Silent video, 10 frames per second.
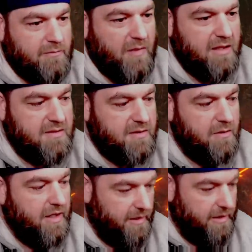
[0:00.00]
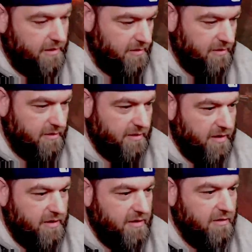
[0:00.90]
Let's go ahead and
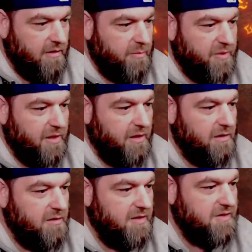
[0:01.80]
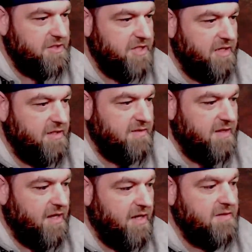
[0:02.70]
heal up here. Let's chain these
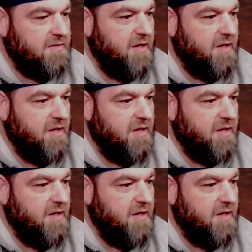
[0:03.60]
guys.